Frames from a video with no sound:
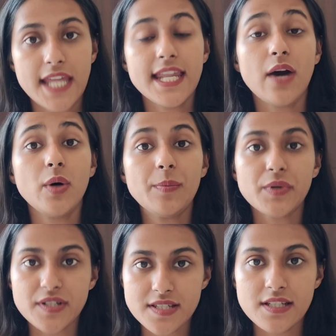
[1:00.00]
Now, I
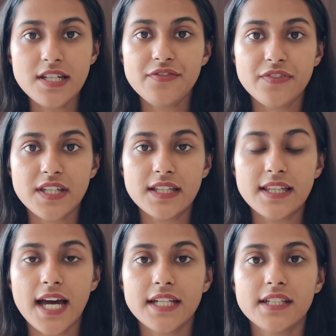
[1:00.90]
personally feel
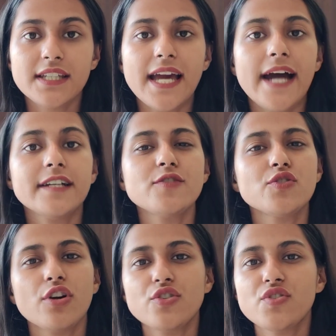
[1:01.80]
that CAT is
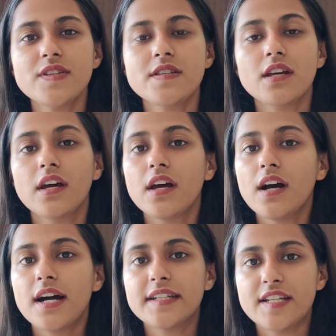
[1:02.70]
not just
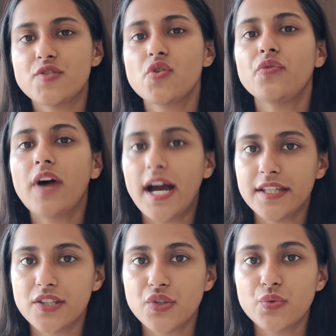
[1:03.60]
a test of
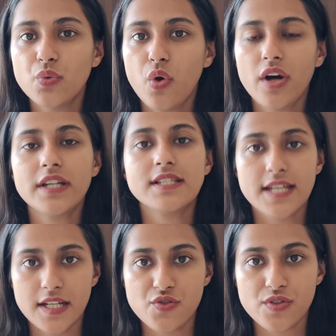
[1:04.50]
IQ or
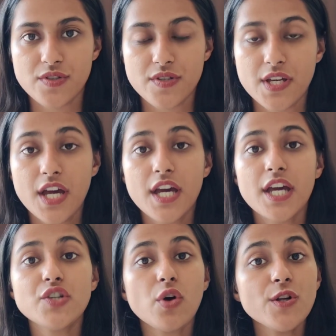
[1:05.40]
intelligence.
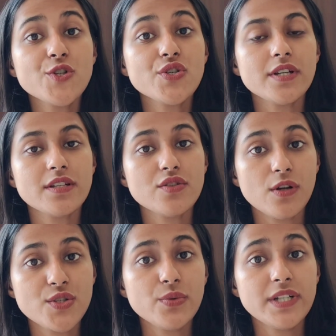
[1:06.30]
It is
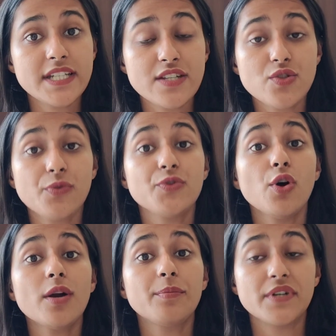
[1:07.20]
also a test of
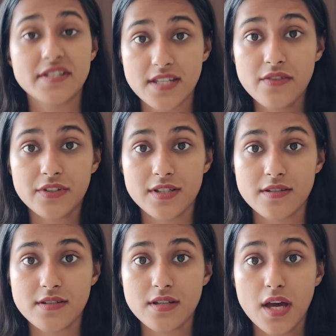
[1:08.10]
your
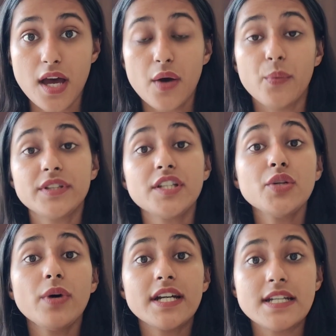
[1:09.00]
perseverance, whether
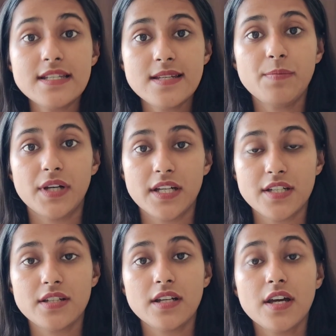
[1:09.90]
you are
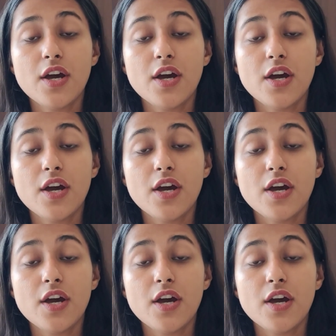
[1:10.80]
disciplined